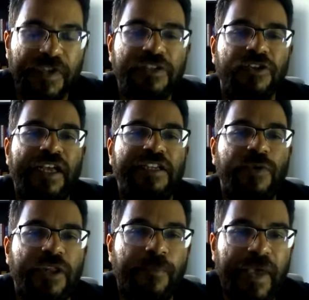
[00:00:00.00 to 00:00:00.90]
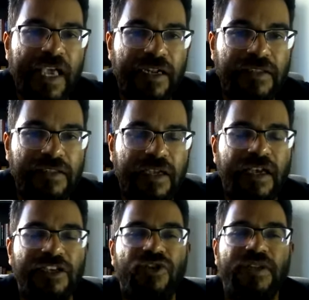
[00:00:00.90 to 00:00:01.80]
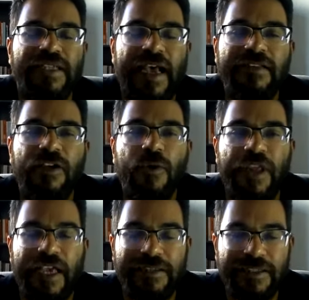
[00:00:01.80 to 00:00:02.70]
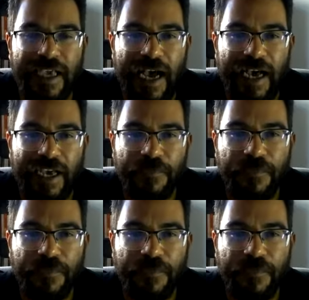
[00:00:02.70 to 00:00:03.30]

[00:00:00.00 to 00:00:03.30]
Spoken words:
So that is when the parent is transacting with NCI.